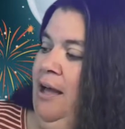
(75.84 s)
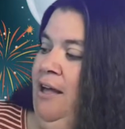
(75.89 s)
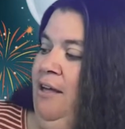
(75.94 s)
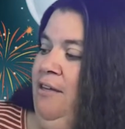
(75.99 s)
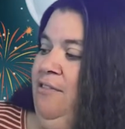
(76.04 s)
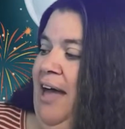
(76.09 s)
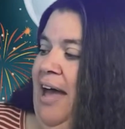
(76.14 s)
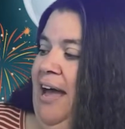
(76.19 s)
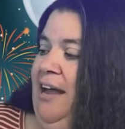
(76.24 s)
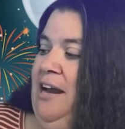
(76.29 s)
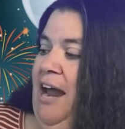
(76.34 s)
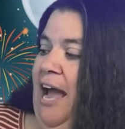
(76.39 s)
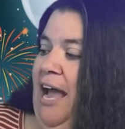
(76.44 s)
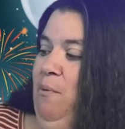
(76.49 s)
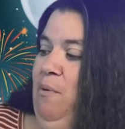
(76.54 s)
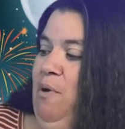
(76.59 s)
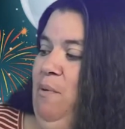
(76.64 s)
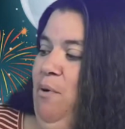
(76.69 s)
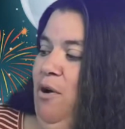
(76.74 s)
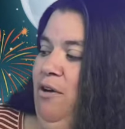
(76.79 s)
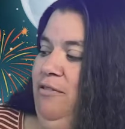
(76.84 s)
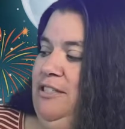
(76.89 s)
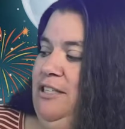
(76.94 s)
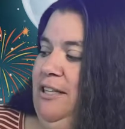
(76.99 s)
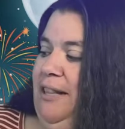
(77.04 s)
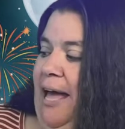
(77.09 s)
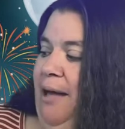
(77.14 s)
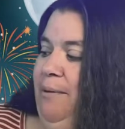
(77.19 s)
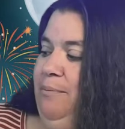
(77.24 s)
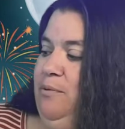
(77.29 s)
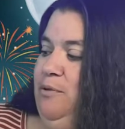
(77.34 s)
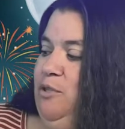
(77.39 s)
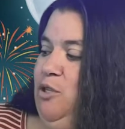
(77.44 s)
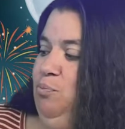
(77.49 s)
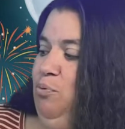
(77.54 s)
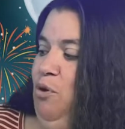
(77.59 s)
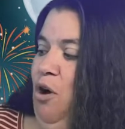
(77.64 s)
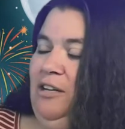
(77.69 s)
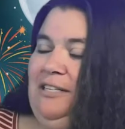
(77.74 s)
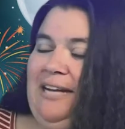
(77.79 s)
That night we both slept,
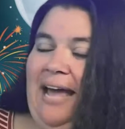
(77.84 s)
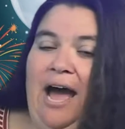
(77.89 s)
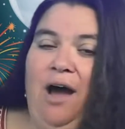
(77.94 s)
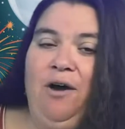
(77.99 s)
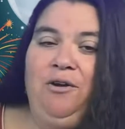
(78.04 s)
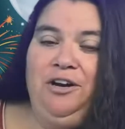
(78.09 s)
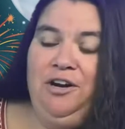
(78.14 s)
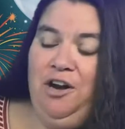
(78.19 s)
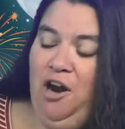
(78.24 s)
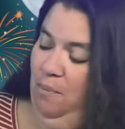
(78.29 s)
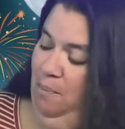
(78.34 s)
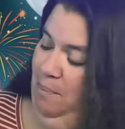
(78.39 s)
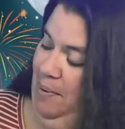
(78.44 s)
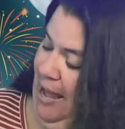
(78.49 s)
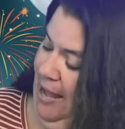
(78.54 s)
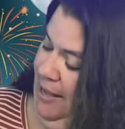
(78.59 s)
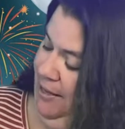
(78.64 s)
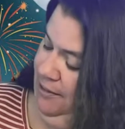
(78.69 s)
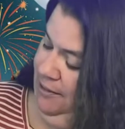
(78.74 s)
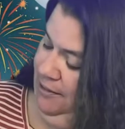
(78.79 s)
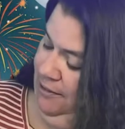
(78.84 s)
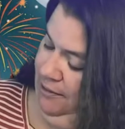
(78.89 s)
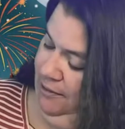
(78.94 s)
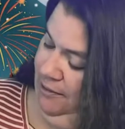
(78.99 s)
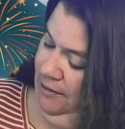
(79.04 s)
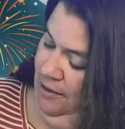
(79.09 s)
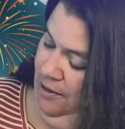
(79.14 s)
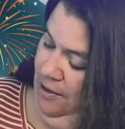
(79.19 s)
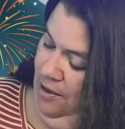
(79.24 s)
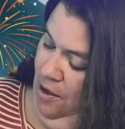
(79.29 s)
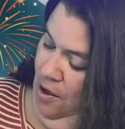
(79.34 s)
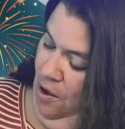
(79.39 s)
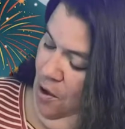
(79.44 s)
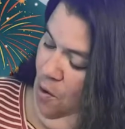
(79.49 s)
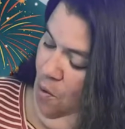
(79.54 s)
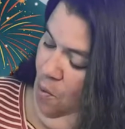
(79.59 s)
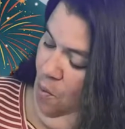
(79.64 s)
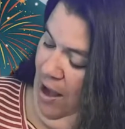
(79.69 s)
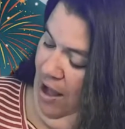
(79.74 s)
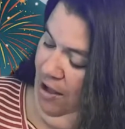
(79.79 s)
sprawled out in our beds,
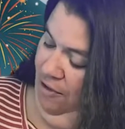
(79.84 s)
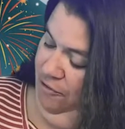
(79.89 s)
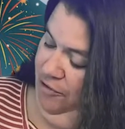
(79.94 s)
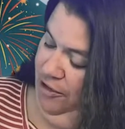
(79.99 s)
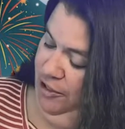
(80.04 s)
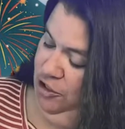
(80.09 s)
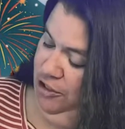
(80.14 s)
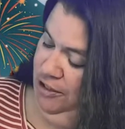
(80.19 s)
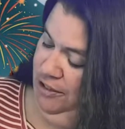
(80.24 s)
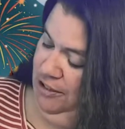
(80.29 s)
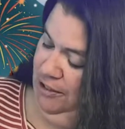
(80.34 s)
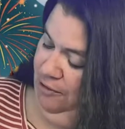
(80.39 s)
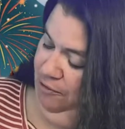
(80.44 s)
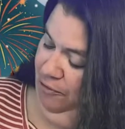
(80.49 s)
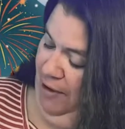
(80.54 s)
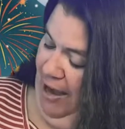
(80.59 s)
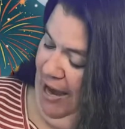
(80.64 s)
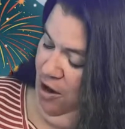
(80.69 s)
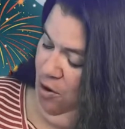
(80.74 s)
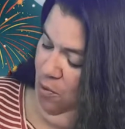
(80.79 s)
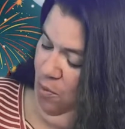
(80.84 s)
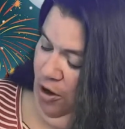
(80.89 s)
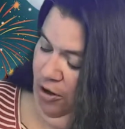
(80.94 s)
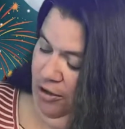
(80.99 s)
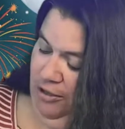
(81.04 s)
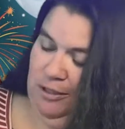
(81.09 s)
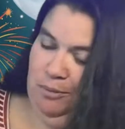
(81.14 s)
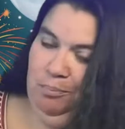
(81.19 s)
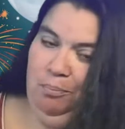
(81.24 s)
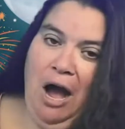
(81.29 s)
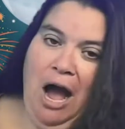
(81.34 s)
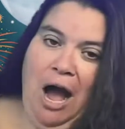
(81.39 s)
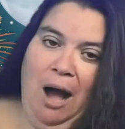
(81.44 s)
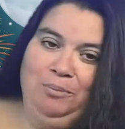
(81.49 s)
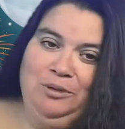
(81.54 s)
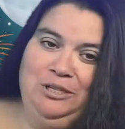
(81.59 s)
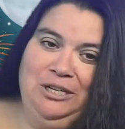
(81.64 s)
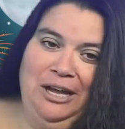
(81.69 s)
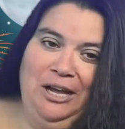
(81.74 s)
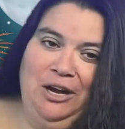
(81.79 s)
while visions of fireworks
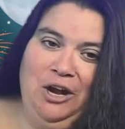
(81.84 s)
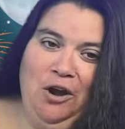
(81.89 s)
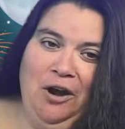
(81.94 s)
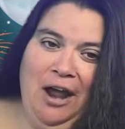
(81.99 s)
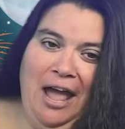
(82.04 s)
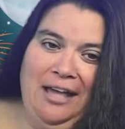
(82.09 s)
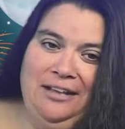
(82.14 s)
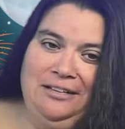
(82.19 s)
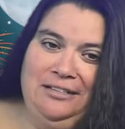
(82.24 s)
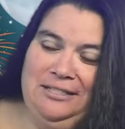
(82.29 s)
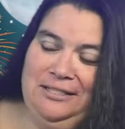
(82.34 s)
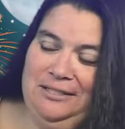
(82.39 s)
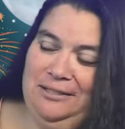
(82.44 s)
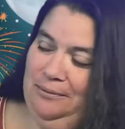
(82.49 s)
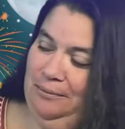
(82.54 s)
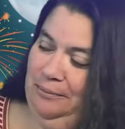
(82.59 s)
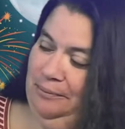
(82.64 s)
popped in our heads.